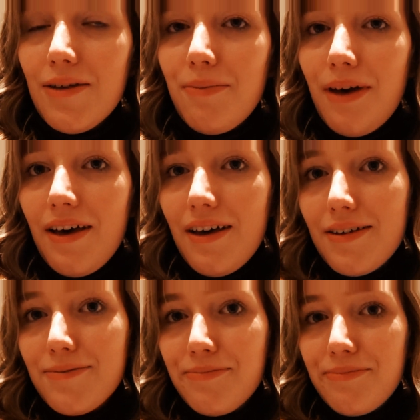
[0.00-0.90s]
but
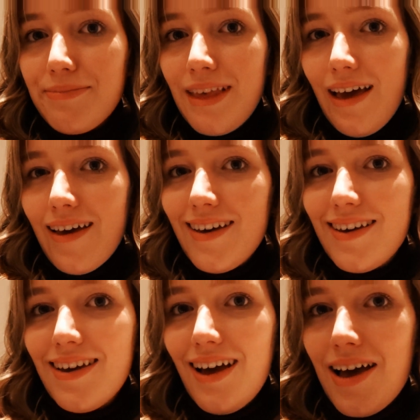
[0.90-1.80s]
yeah,
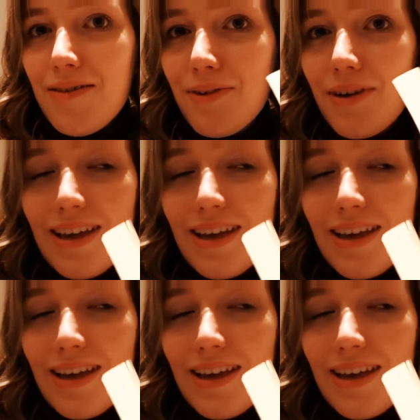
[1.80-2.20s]
I'm